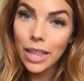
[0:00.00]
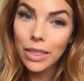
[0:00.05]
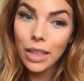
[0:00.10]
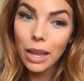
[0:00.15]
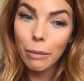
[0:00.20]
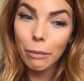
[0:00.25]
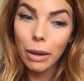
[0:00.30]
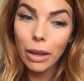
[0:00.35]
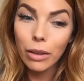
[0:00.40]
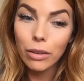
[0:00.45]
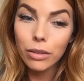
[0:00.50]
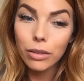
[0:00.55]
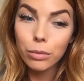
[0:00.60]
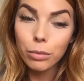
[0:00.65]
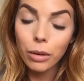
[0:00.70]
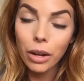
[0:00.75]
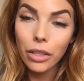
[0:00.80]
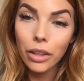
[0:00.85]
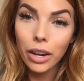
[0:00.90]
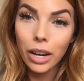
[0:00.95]
and then Michael's
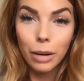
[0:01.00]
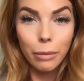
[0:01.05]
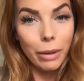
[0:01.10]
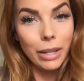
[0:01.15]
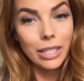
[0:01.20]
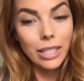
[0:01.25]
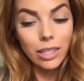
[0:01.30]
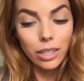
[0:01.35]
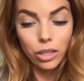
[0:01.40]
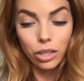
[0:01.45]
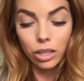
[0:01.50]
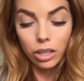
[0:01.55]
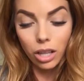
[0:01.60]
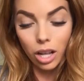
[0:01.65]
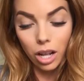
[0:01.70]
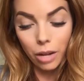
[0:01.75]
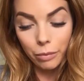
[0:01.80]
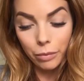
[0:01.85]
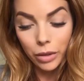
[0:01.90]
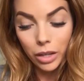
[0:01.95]
brother and my
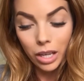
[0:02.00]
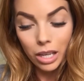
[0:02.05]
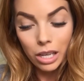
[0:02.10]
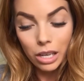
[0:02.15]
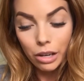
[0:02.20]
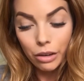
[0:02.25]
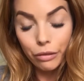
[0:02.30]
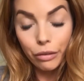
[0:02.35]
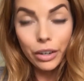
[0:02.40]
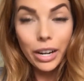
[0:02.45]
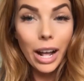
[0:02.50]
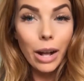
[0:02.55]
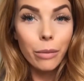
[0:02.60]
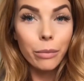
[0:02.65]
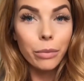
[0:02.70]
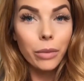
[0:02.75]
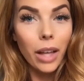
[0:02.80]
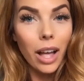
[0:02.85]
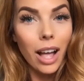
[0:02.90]
sister-in-law for now.